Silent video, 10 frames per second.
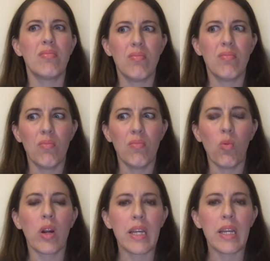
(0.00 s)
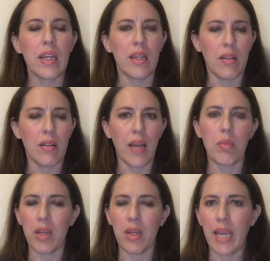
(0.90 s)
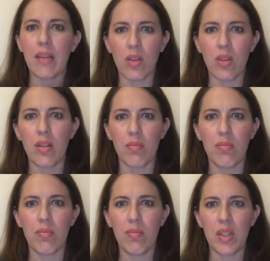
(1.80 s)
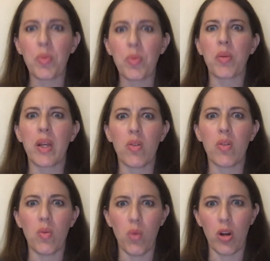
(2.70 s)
working in the lab, like hands-on experimental work.